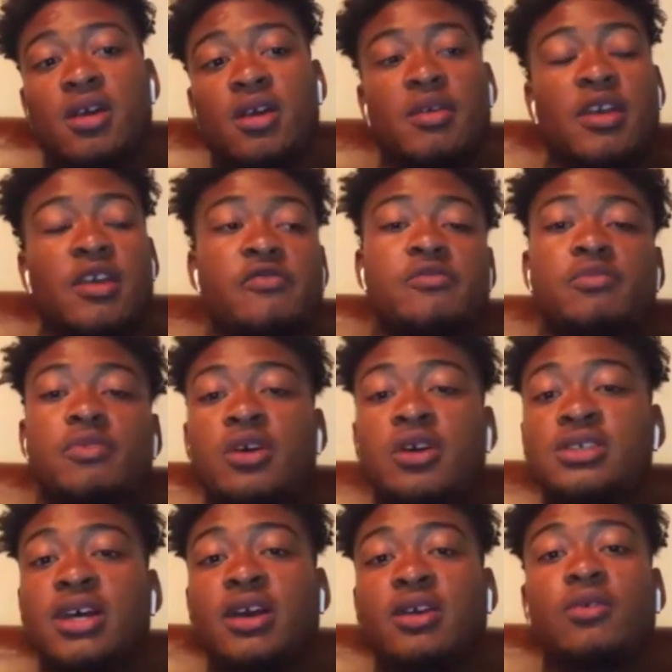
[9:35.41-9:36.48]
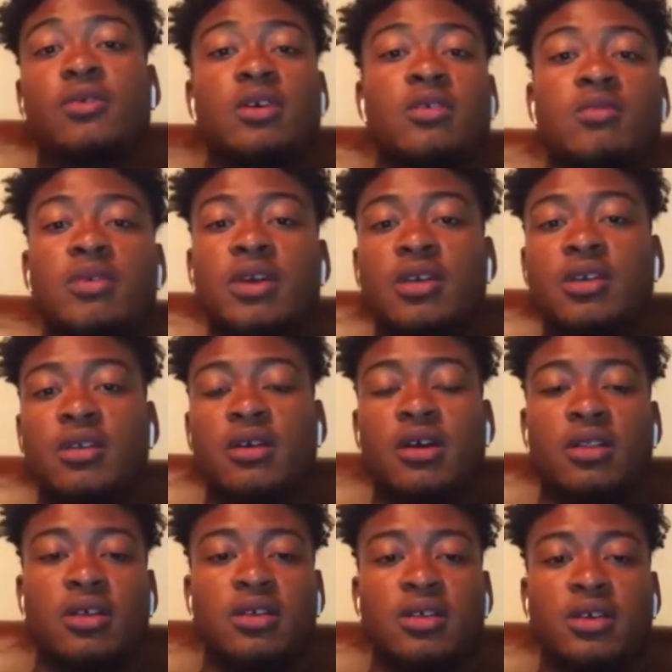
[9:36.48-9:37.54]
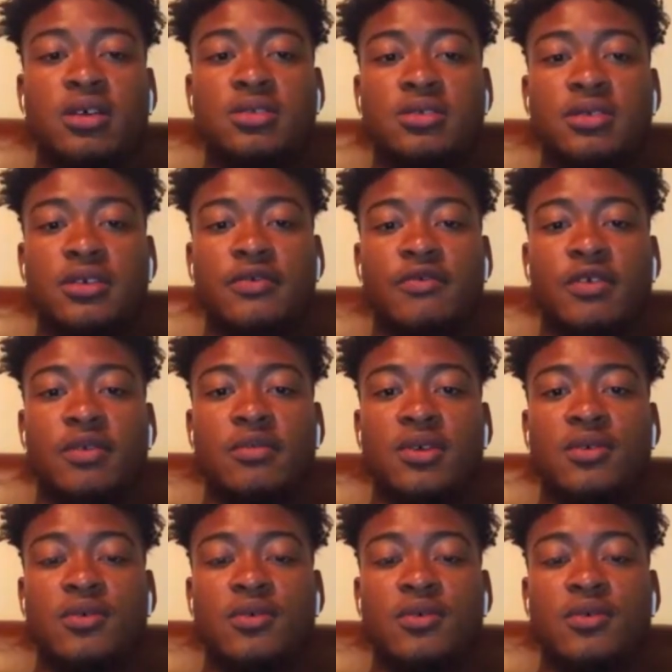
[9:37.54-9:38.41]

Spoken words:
even boys I grew up with, I looked up to. You feel me?